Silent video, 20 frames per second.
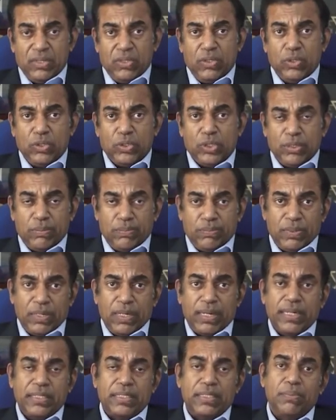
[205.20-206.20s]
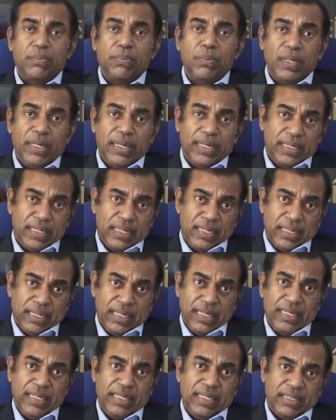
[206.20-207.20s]
Joseph Rayasapulle,
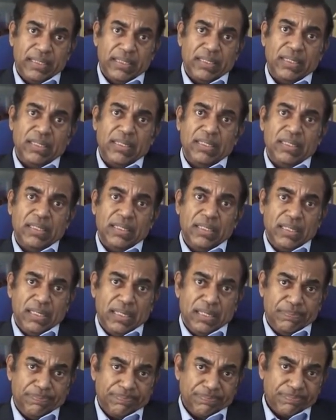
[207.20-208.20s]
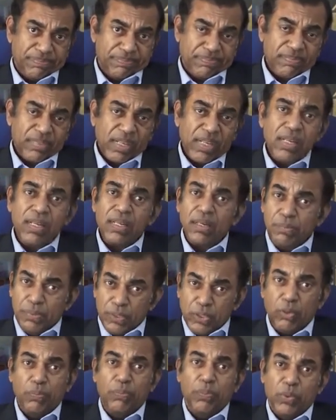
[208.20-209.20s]
earlier the
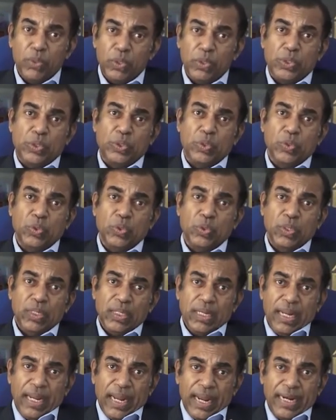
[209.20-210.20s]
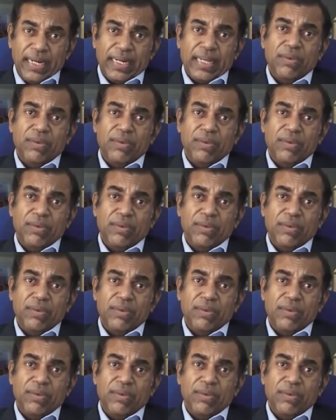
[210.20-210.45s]
Bishop, also had